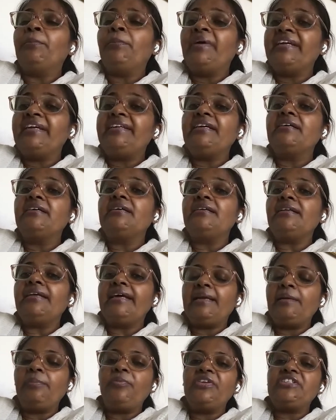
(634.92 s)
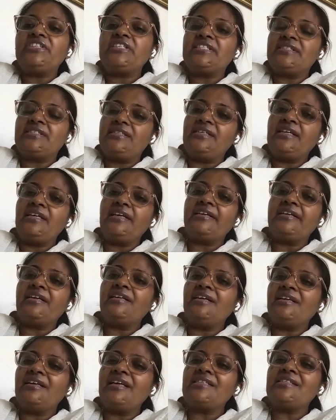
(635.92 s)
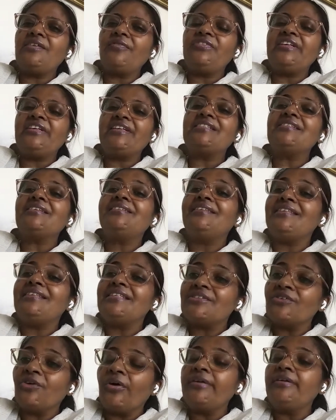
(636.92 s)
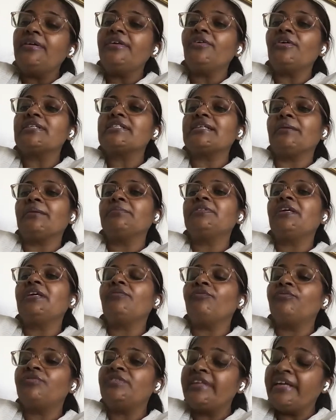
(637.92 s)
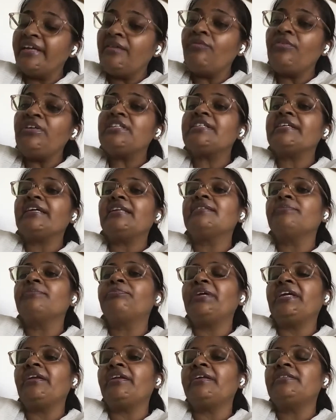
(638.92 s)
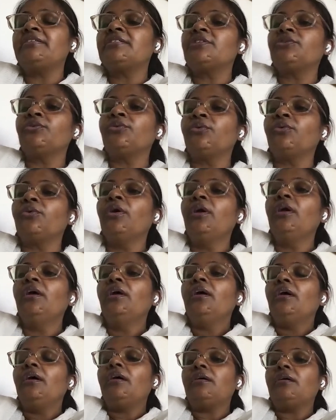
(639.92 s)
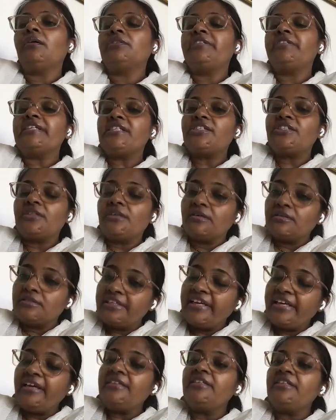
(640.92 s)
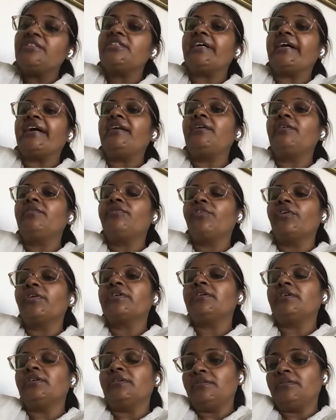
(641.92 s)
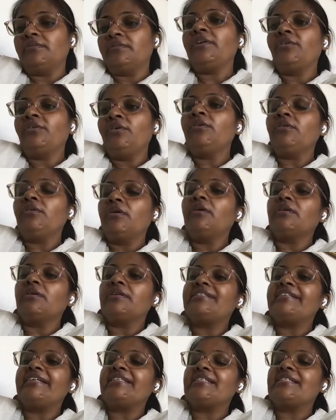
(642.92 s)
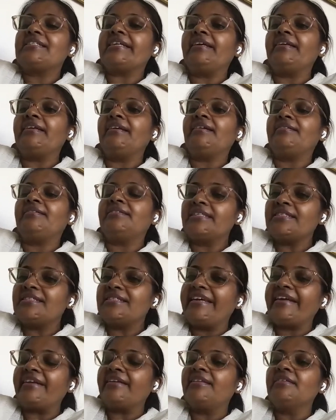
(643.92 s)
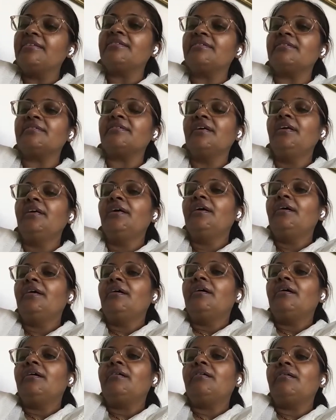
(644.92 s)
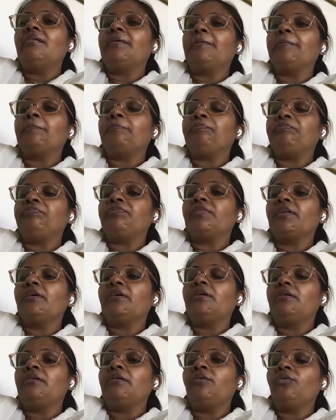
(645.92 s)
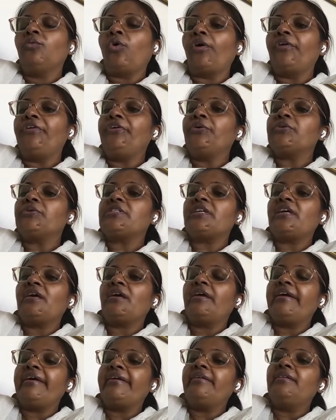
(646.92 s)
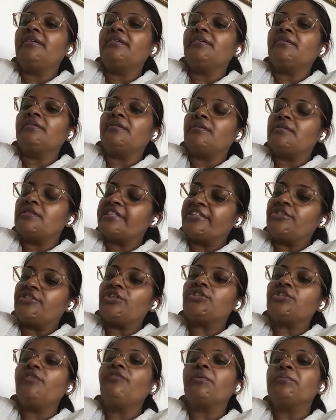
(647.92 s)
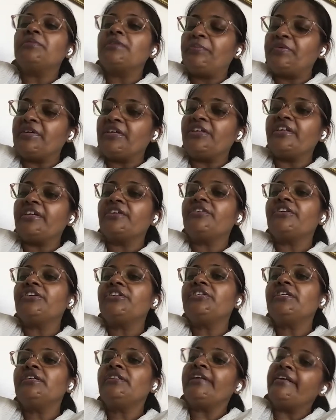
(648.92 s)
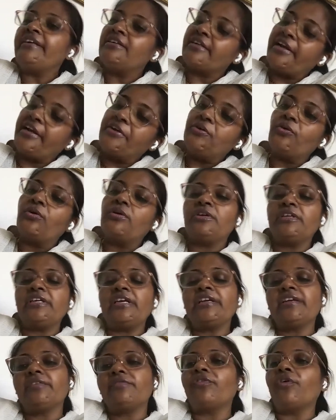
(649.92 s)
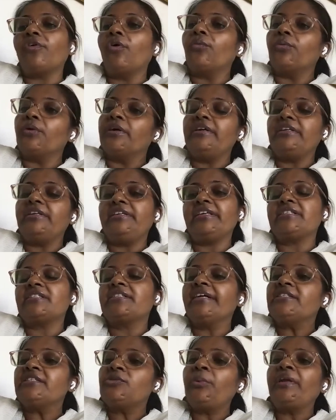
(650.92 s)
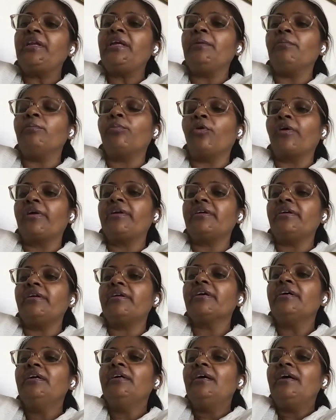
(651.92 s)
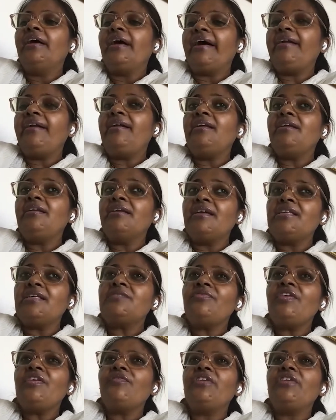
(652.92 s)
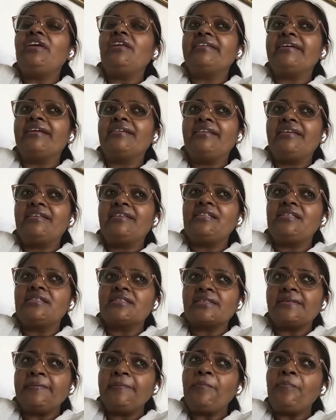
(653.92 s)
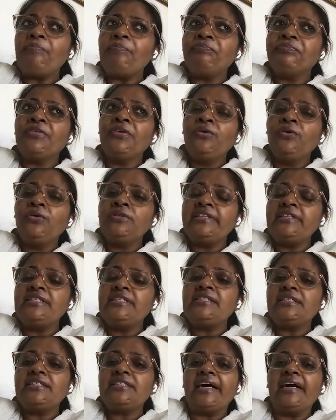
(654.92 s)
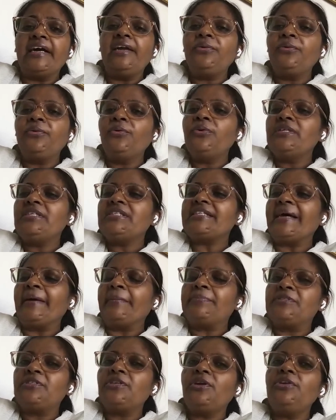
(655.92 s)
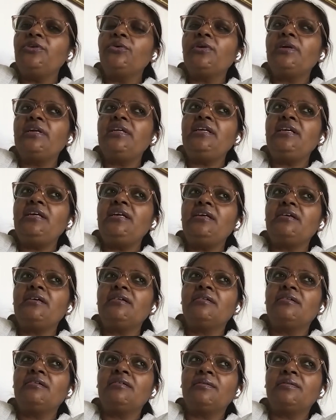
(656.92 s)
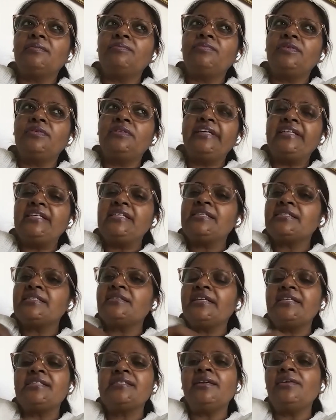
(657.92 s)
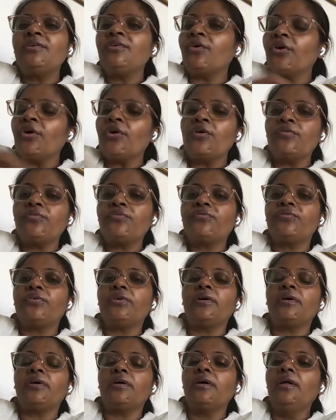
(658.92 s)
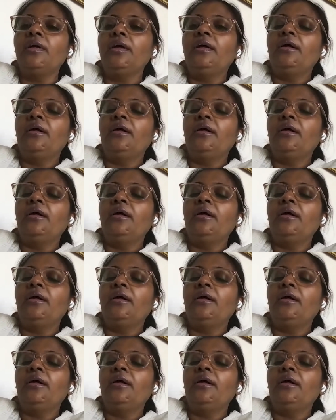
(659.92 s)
medical help which is needed in case if there is a disorder or something, then we tell the parents to uh, just take the child for a, you know, a test and just get the, um, uh, what do you say, get the suggestion from the pediatrician and try to take it forward. Yes, that's very important. And in case we feel that there is, you know, there is a child who is absolutely, uh, there is there is a lot of, uh,